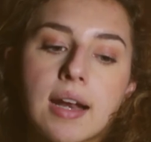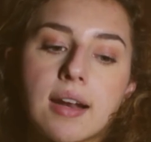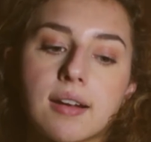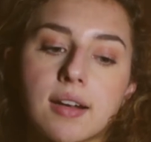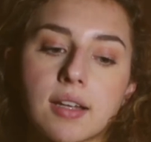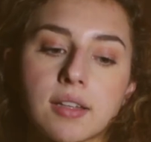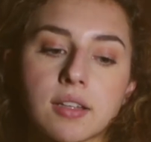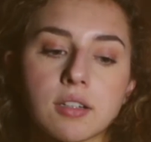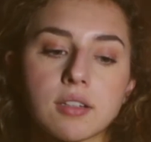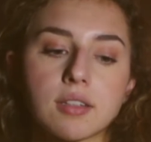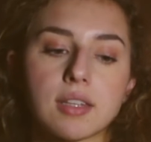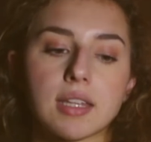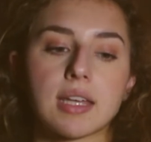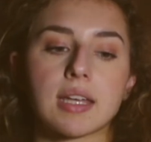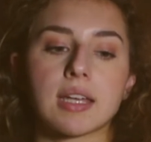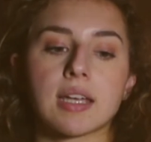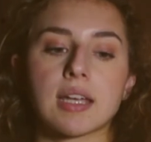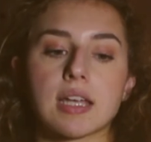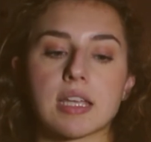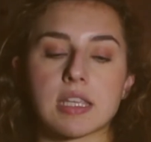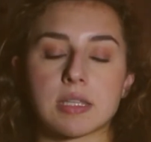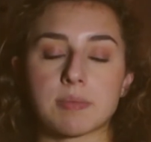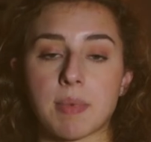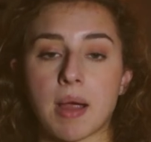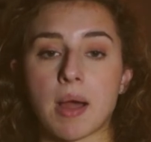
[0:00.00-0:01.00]
another thing
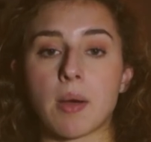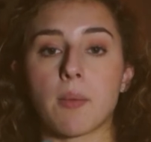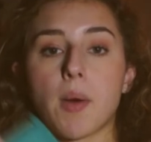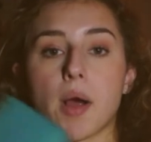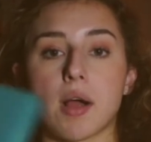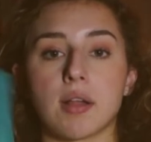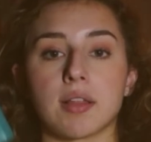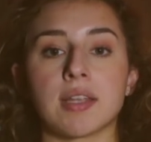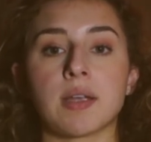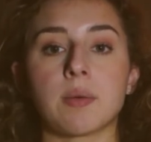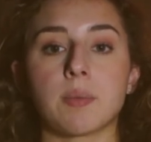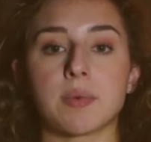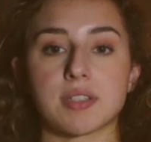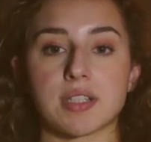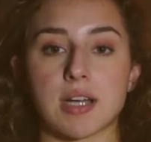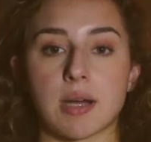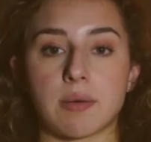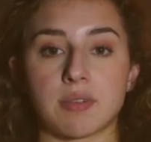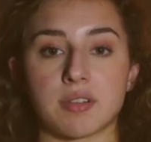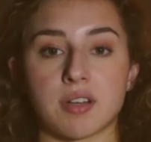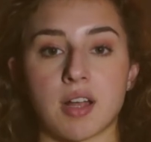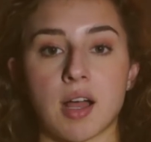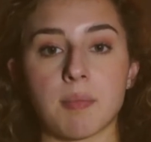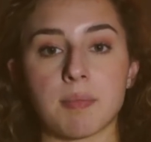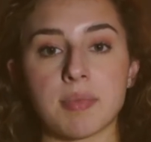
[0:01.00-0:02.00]
is my wallet, which I
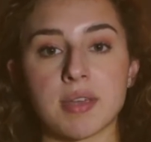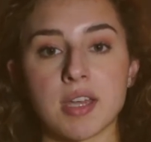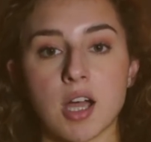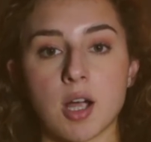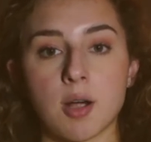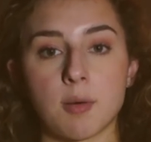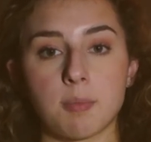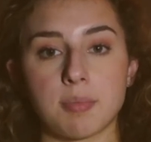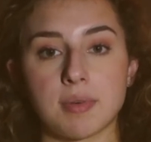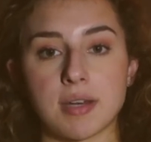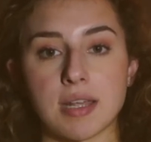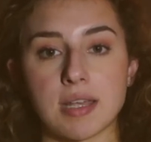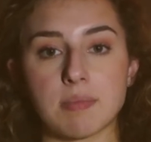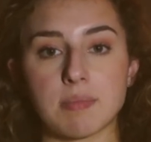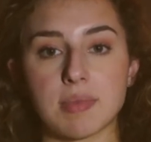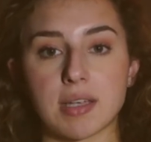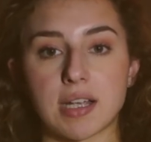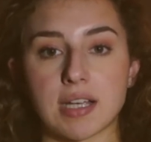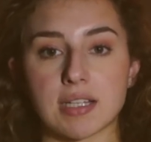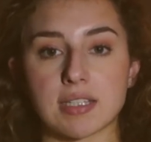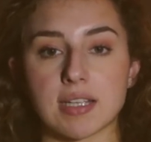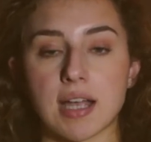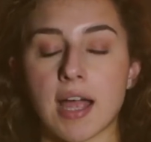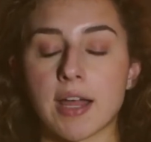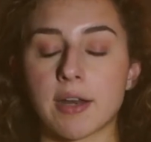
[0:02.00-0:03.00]
will not be opening
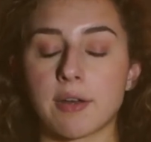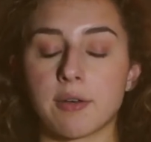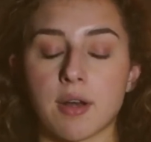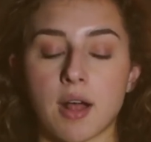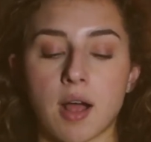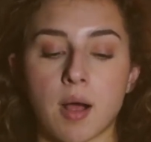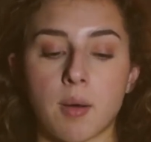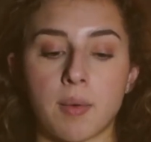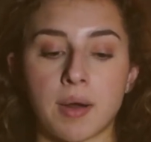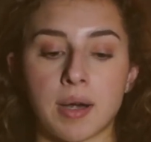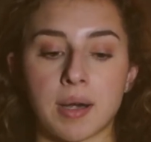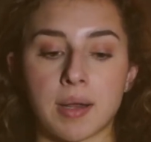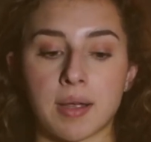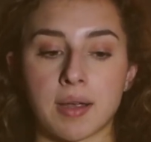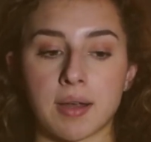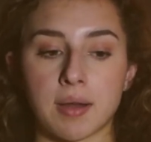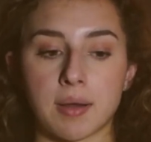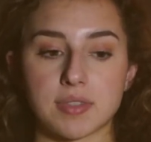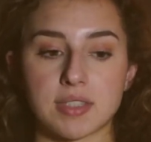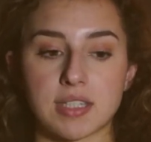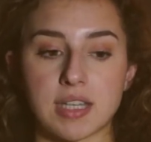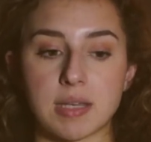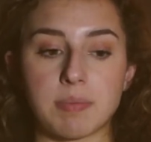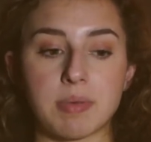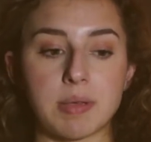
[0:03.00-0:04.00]
because I do not want to
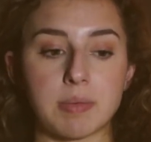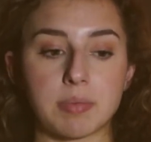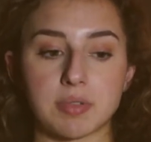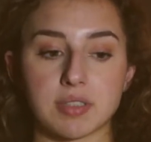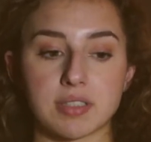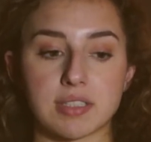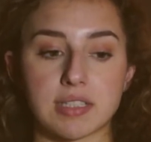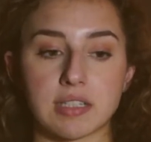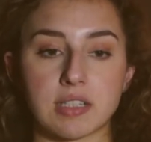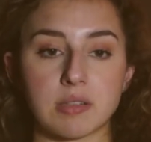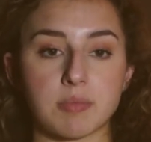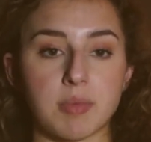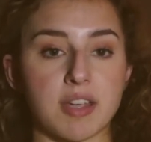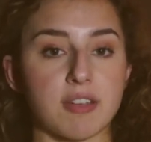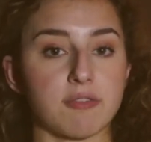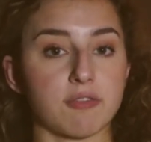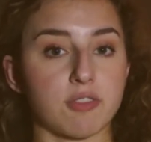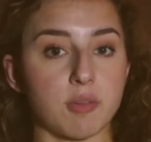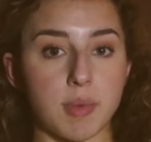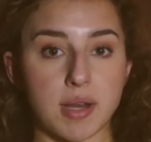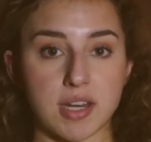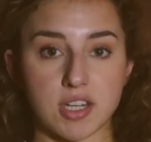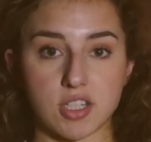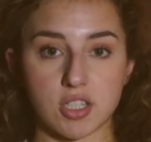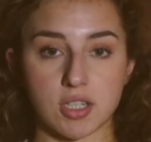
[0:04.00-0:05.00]
see people stealing my
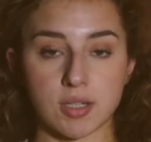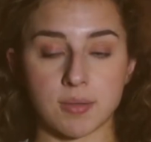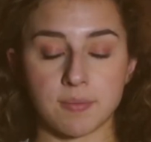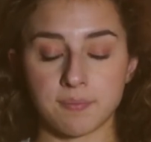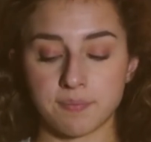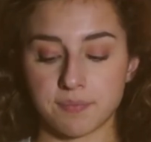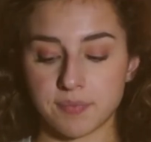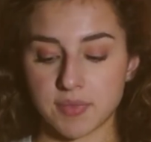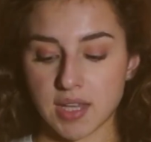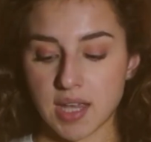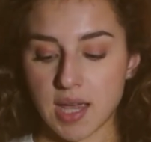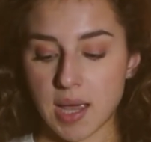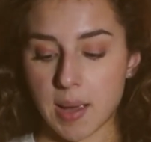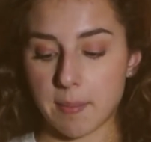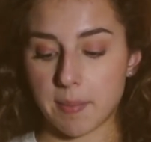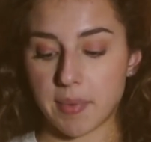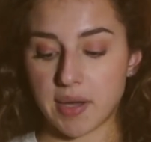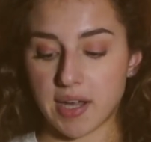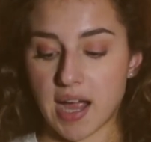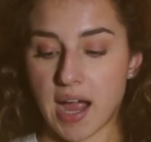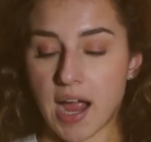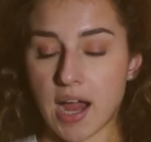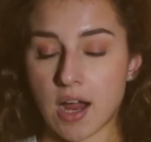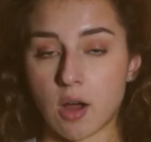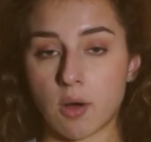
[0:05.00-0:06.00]
information.
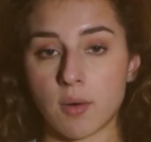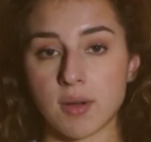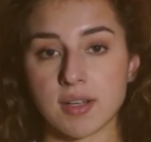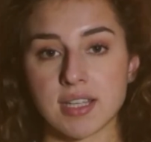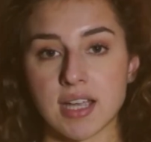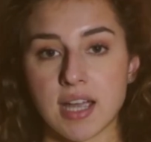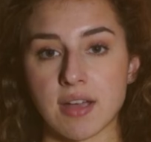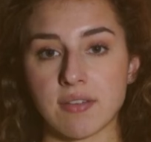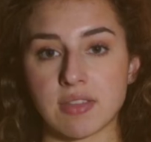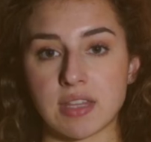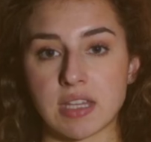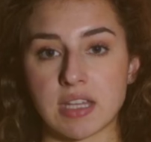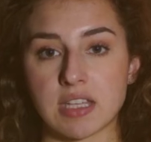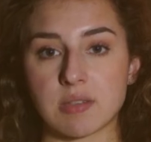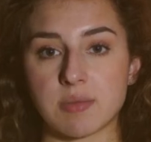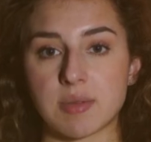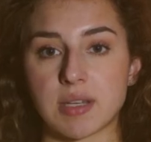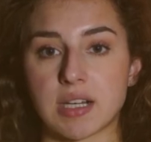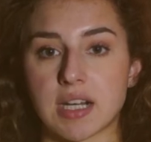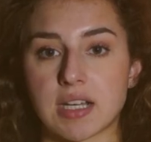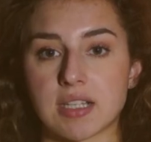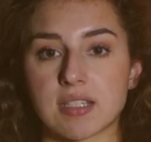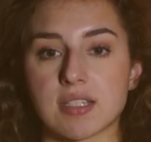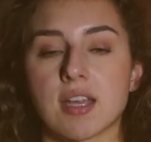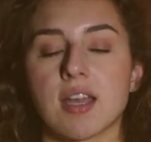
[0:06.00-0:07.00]
But I always have this
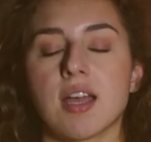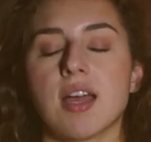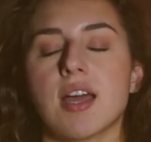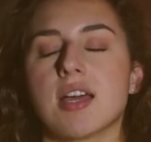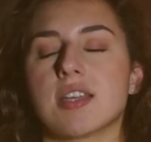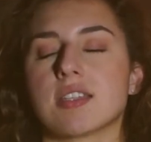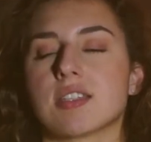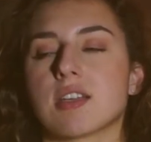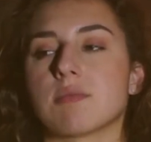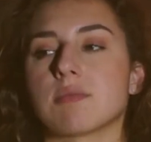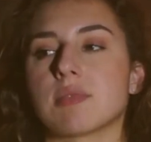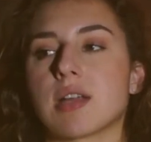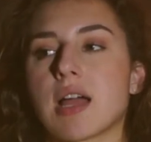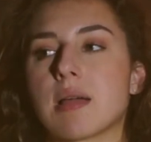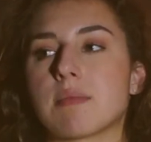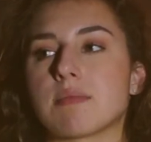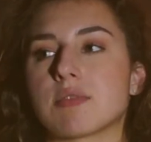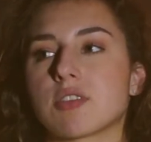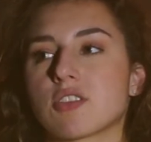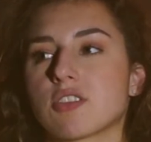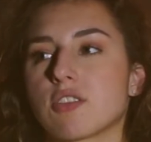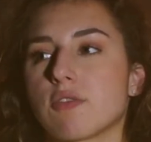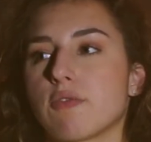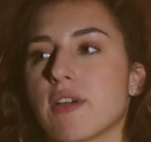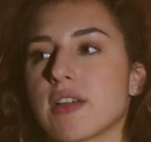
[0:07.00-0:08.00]
because sometimes
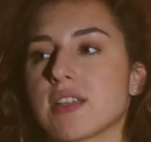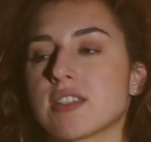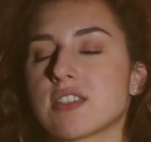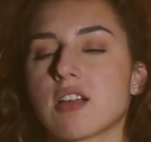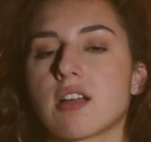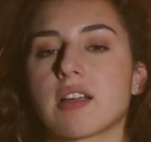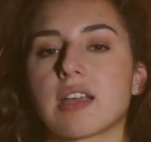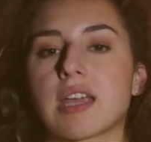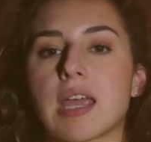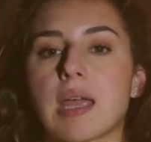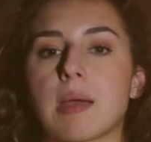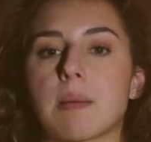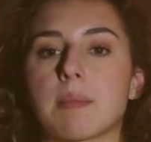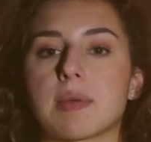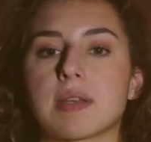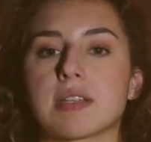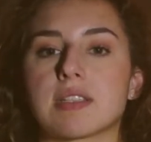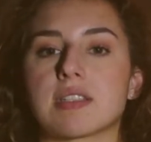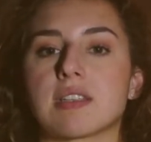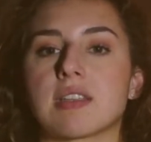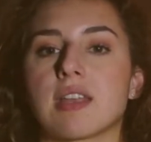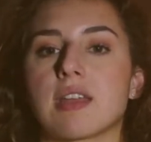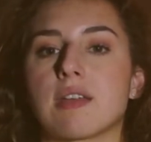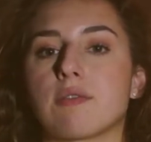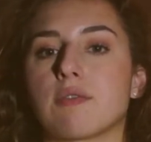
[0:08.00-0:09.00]
there's events on campus
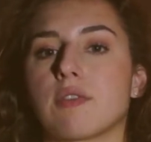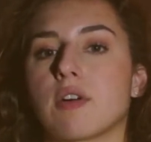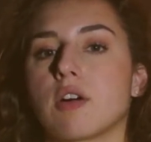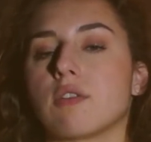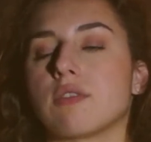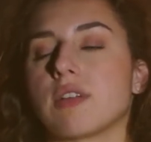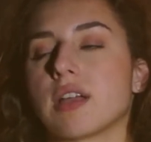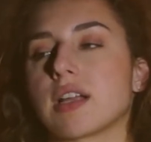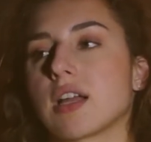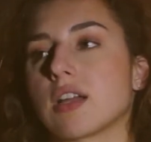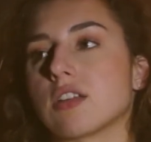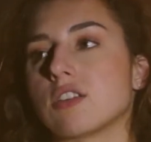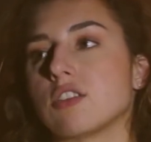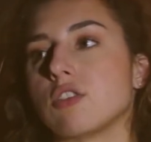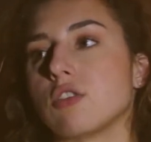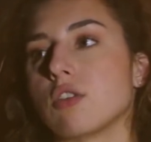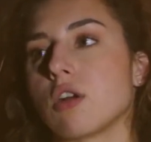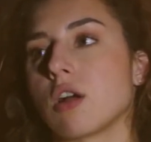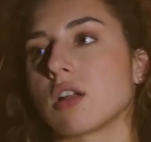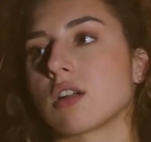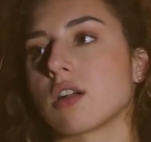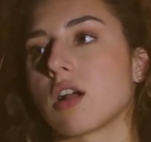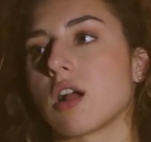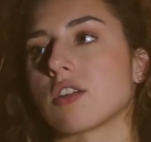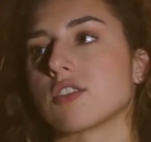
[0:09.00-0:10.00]
and they involve like a
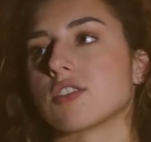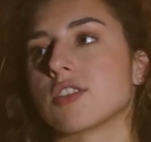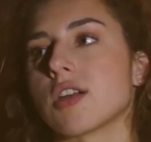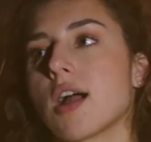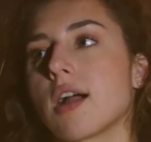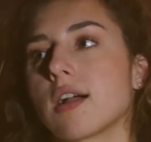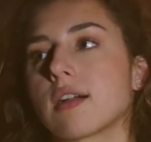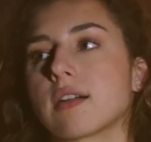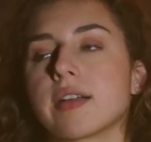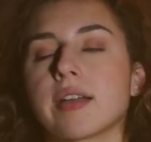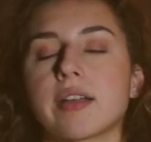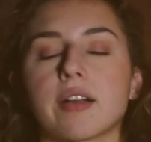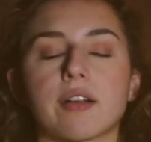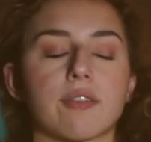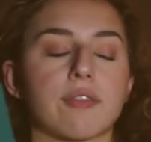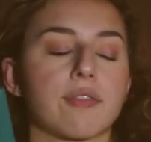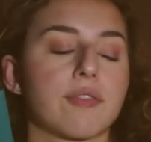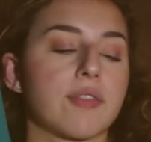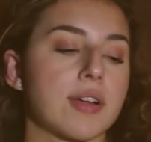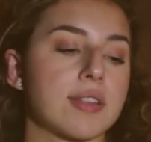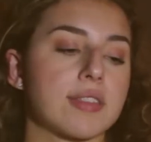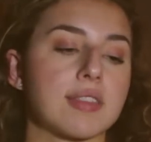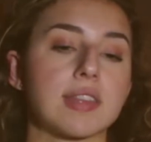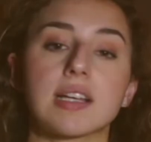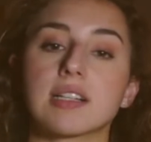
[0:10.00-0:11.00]
$2 hot chocolate or
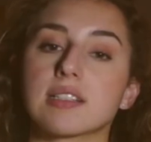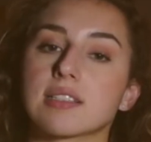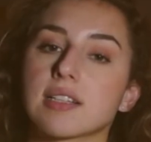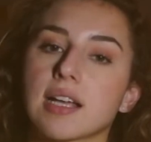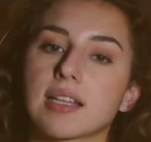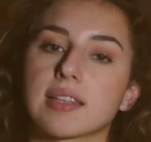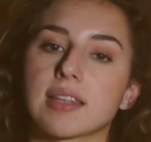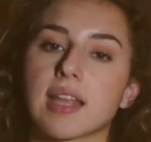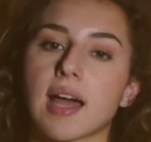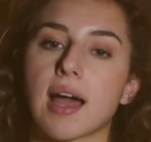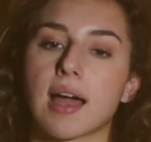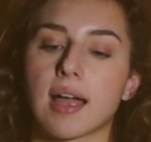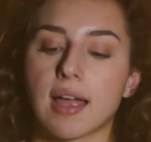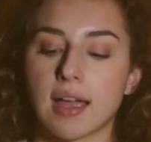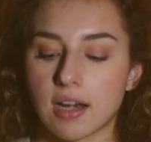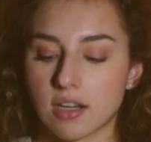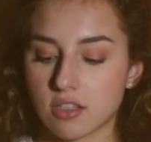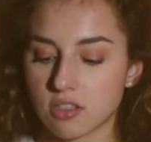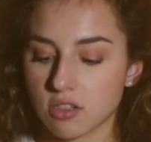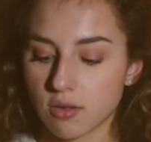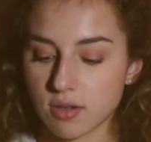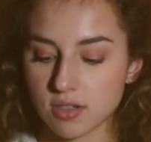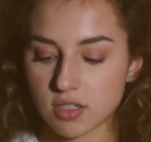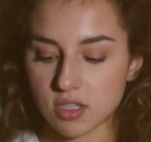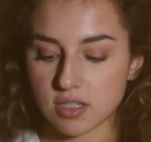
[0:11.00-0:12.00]
fun things like that, and it's
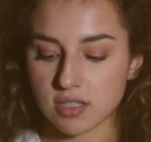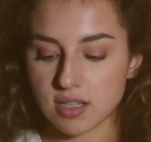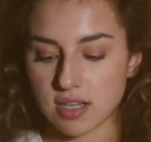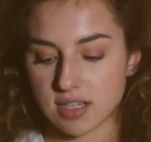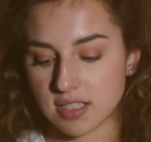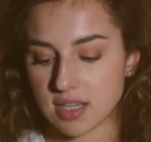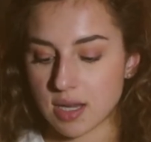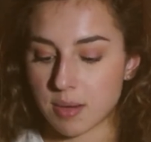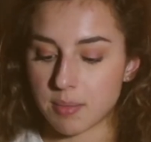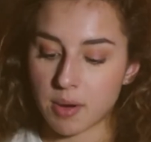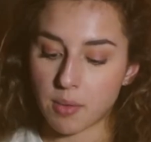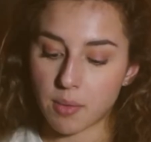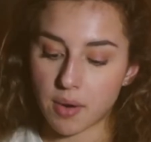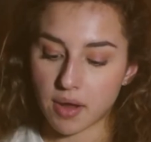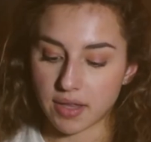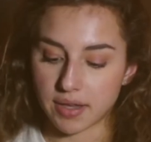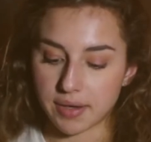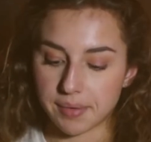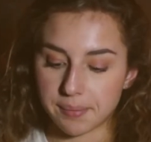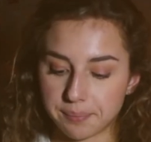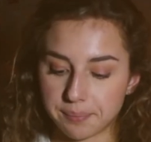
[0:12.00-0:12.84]
always just nice to have my wallet.